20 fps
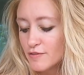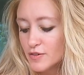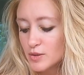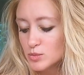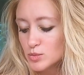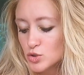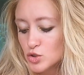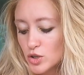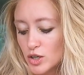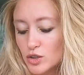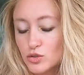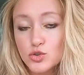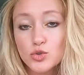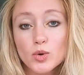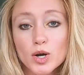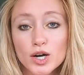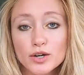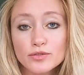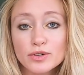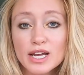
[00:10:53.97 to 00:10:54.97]
From Trail
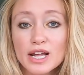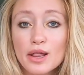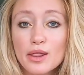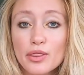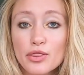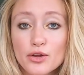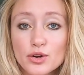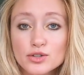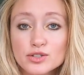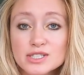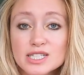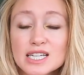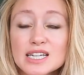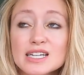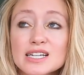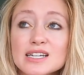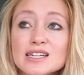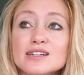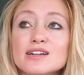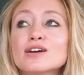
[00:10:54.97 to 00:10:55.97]
12 we hit
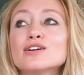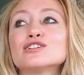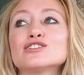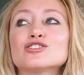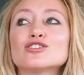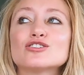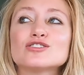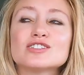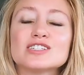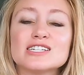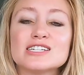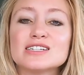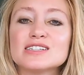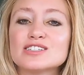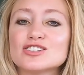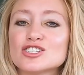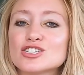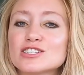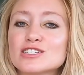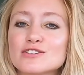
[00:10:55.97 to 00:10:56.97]
13.
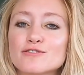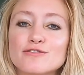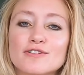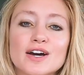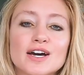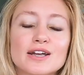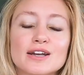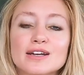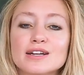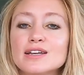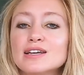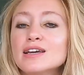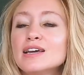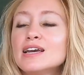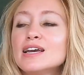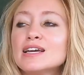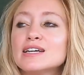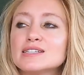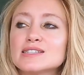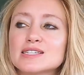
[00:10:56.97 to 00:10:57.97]
13 is just fun.
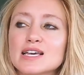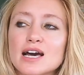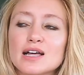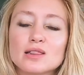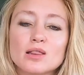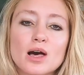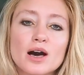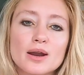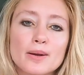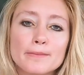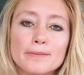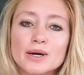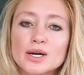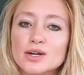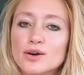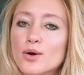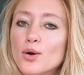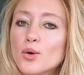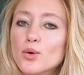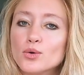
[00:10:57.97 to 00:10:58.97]
It's got a lot of
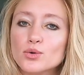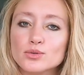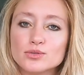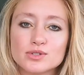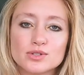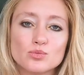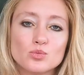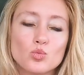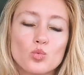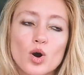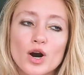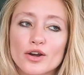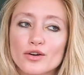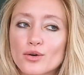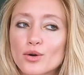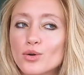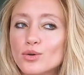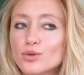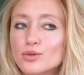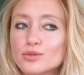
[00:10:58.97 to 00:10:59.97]
mud holes and
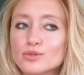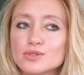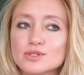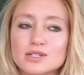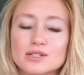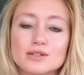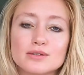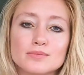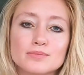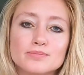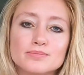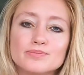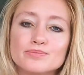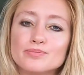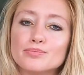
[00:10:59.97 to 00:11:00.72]
water holes and